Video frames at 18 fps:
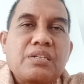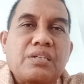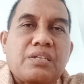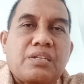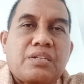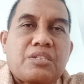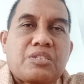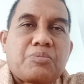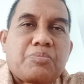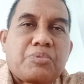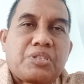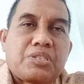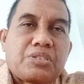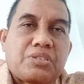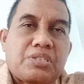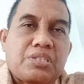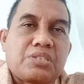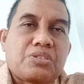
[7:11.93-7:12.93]
as
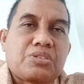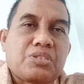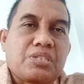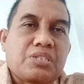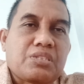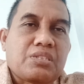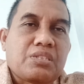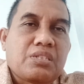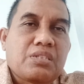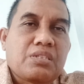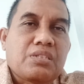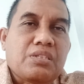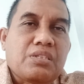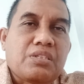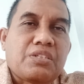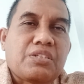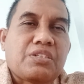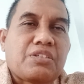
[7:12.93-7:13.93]
predicted
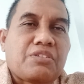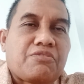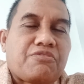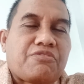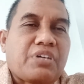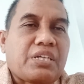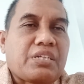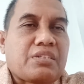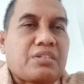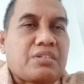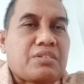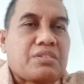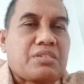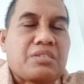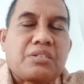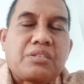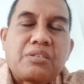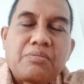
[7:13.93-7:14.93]
in
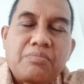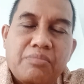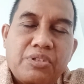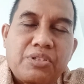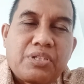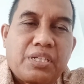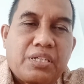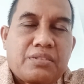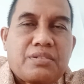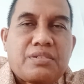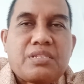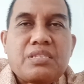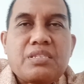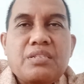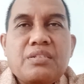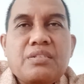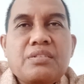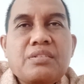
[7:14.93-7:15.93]
financial
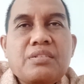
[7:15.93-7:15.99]
models.